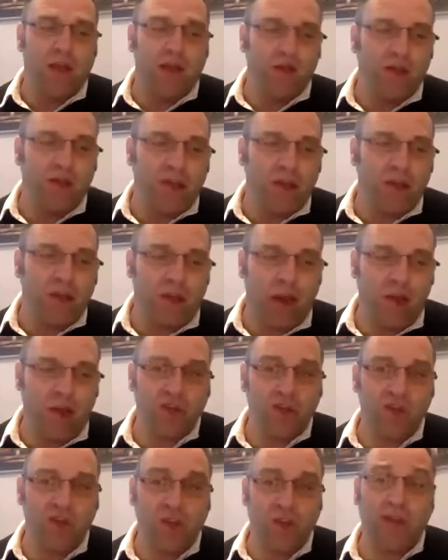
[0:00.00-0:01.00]
the
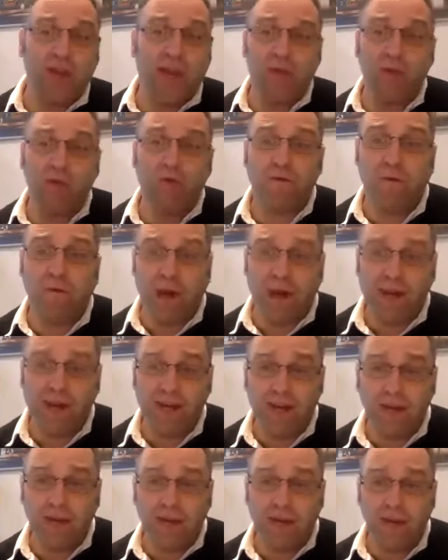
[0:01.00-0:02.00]
knowledge when they do find
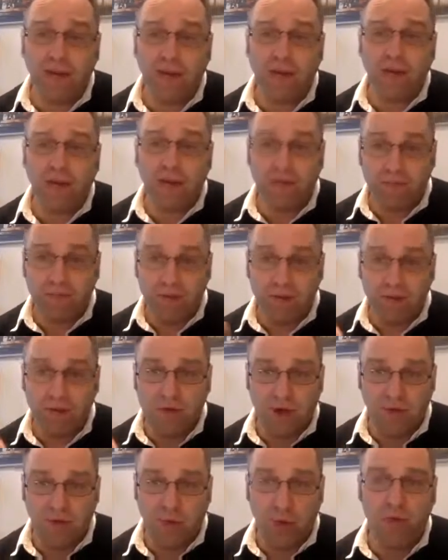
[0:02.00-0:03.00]
it, and then
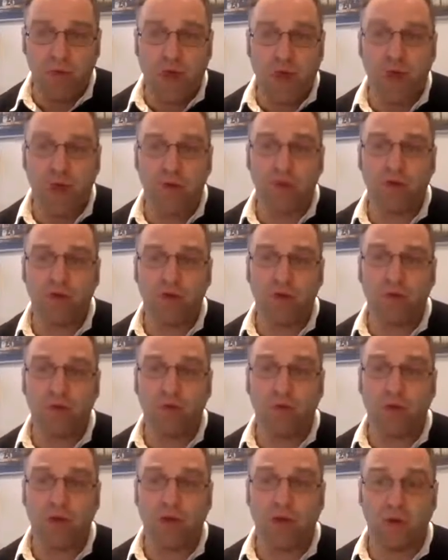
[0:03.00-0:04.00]
convert that
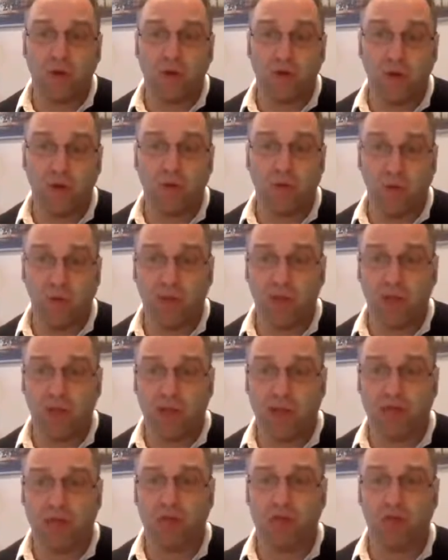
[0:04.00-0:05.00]
into a
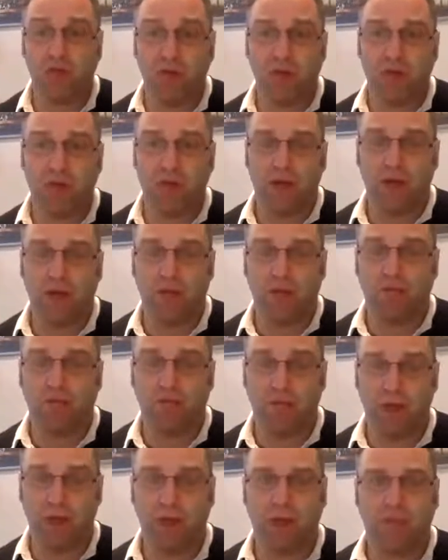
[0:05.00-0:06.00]
commercializable
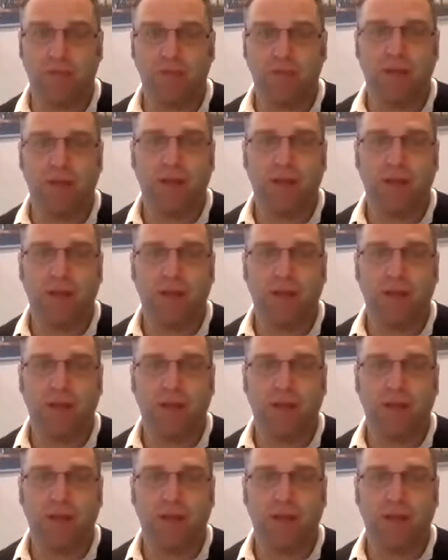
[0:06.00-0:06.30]
product.